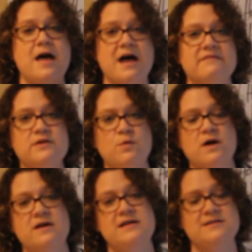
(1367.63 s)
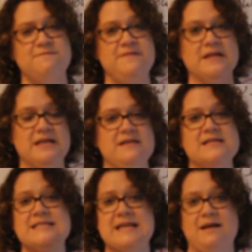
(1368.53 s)
Everyone is feeling the
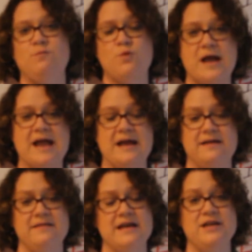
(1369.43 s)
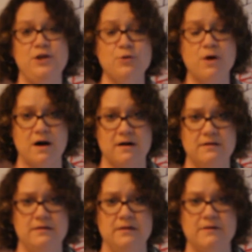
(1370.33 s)
same way that you are,
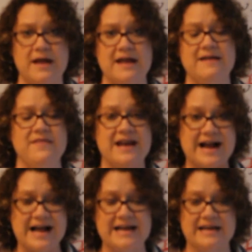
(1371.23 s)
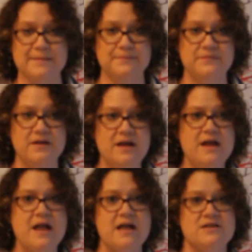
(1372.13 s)
okay, and that I am.
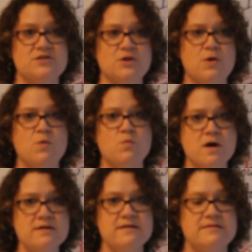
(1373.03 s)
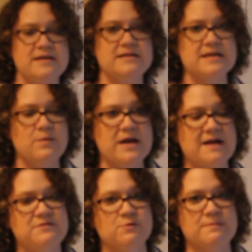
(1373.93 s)
And so one of the things that we
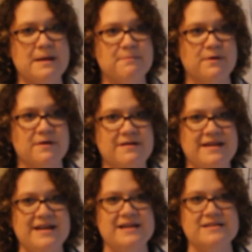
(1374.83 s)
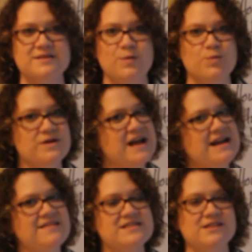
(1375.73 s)
have to remember is we're
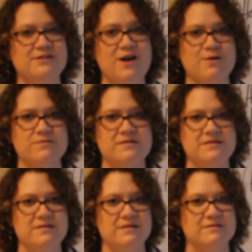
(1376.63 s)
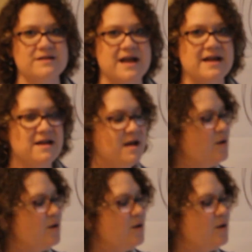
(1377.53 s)
not in this alone, okay?